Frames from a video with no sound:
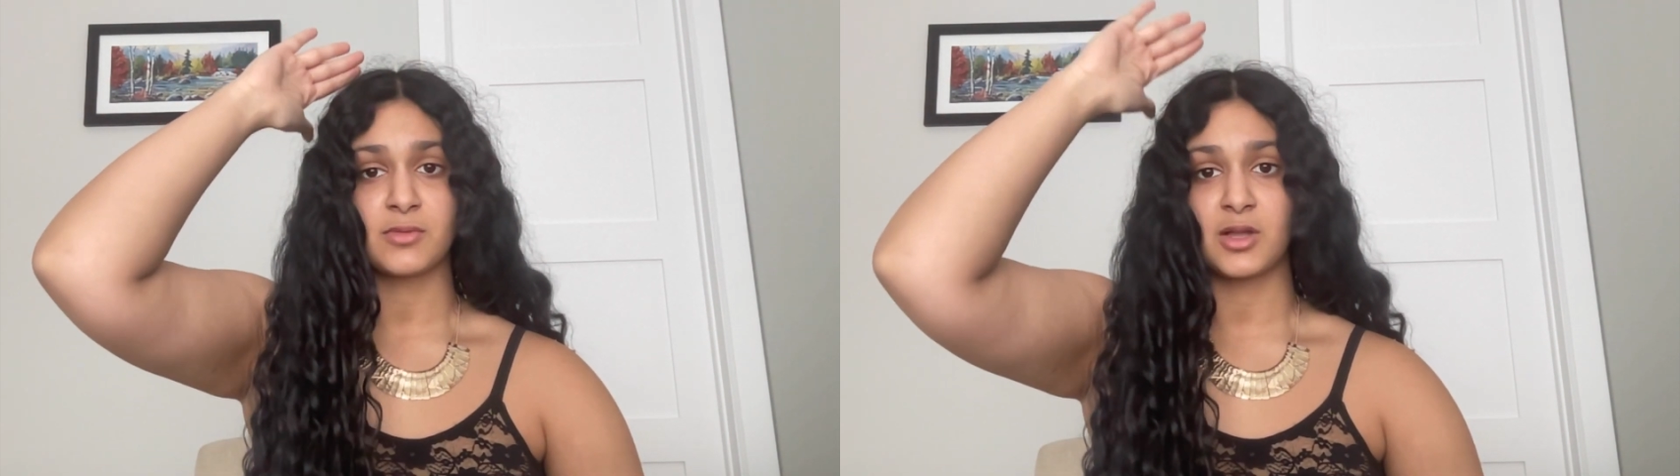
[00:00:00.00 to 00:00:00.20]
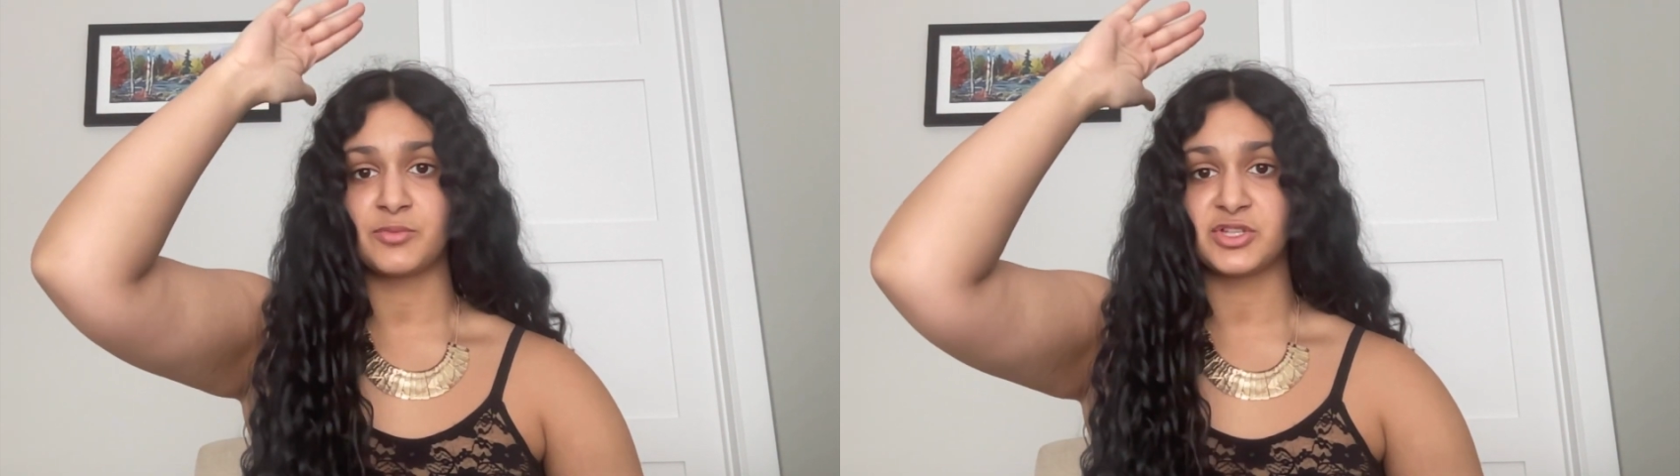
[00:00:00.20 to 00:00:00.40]

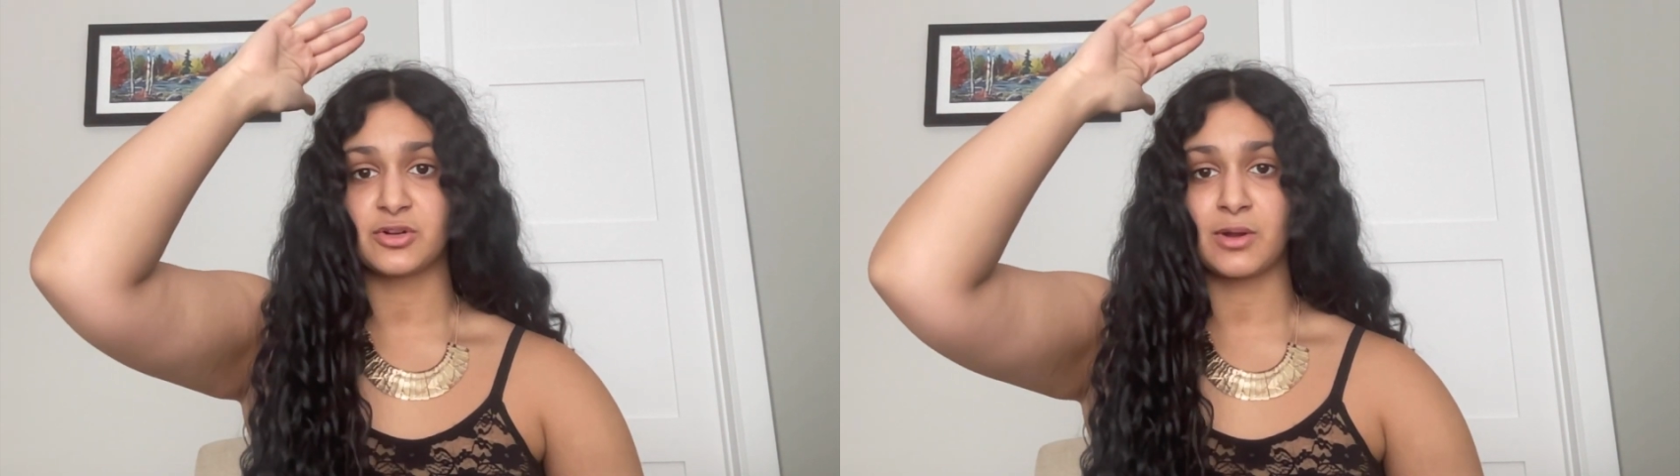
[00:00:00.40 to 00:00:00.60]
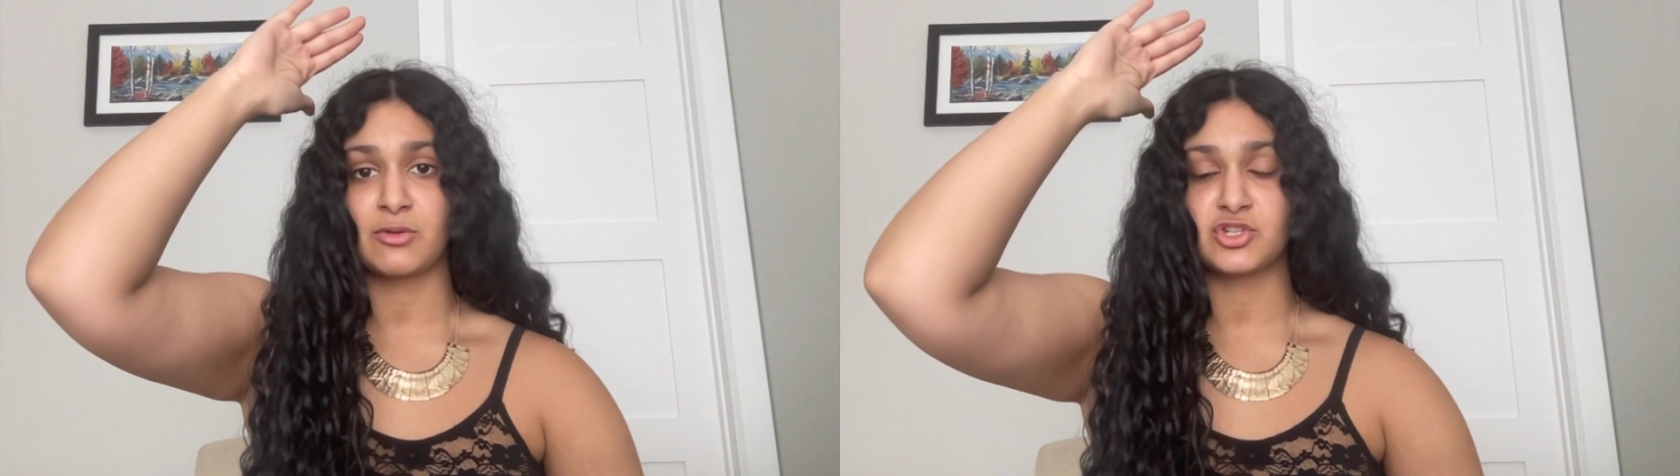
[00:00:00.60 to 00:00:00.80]
up to your
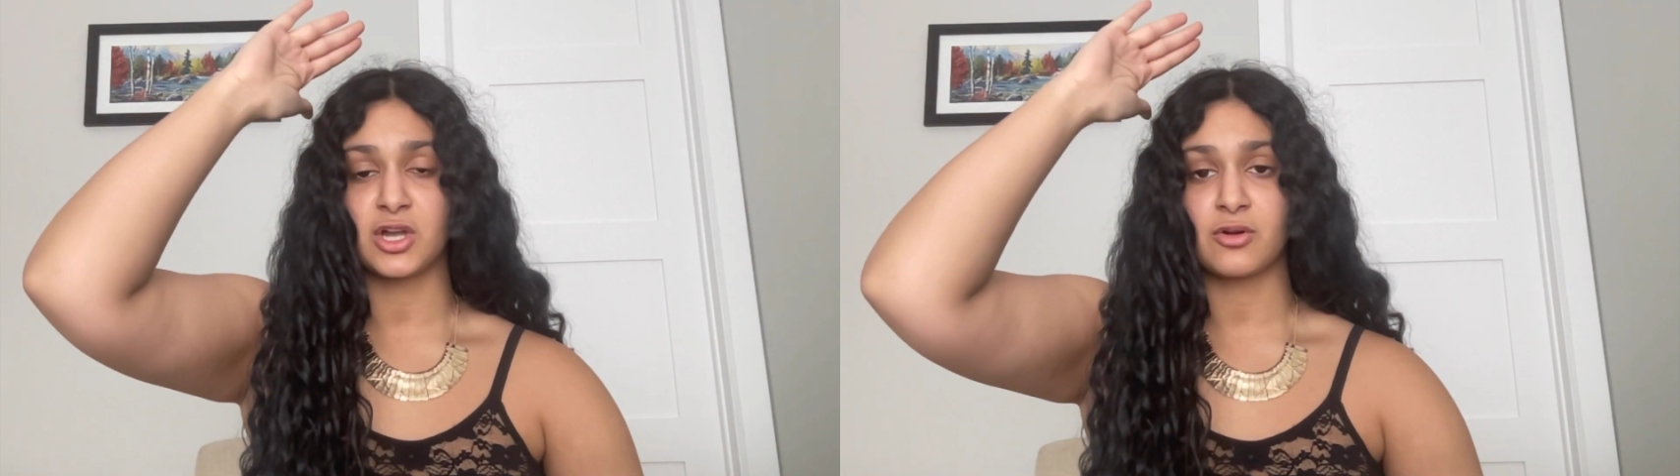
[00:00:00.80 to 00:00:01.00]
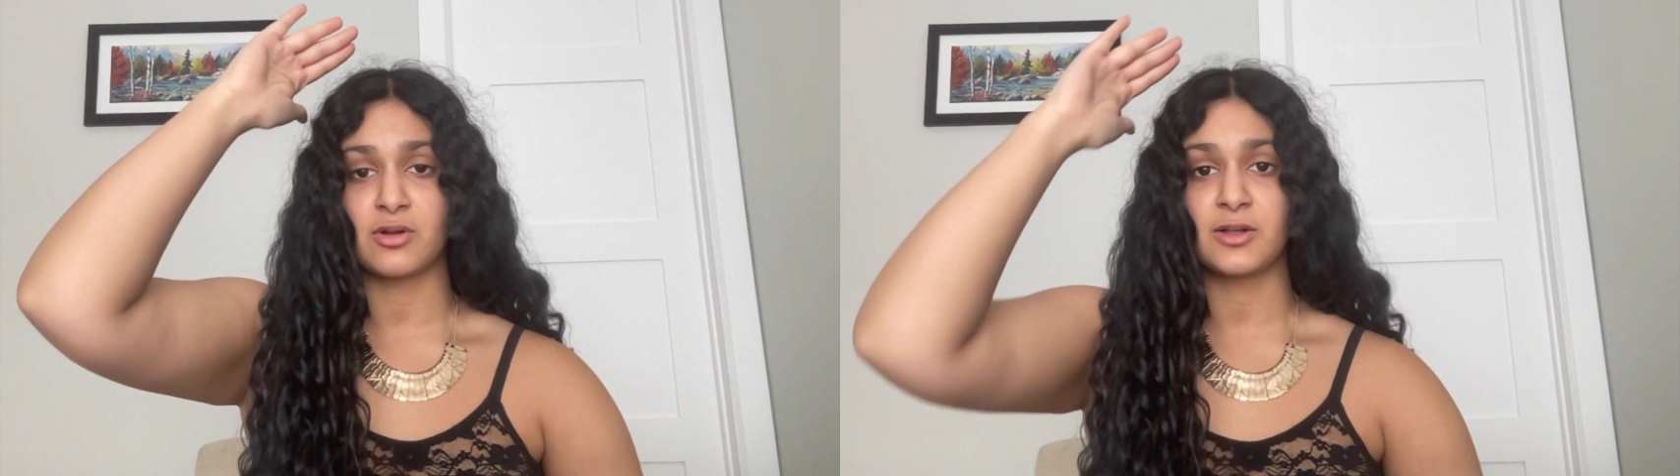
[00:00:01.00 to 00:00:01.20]
crown
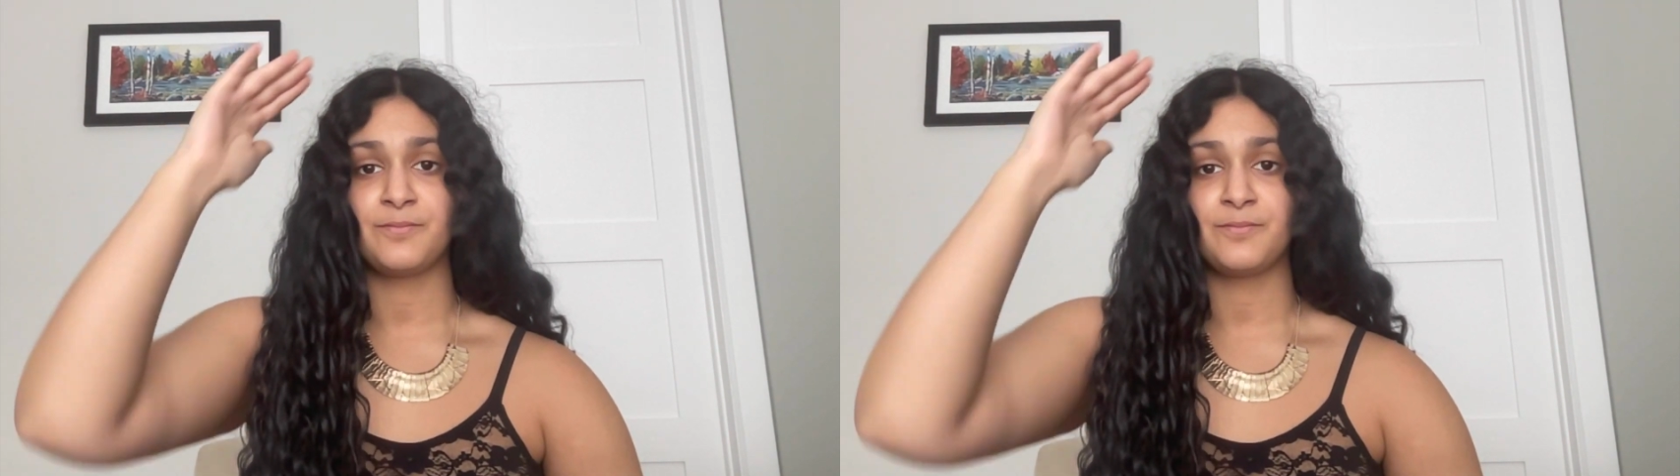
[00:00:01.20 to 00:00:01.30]
chakra.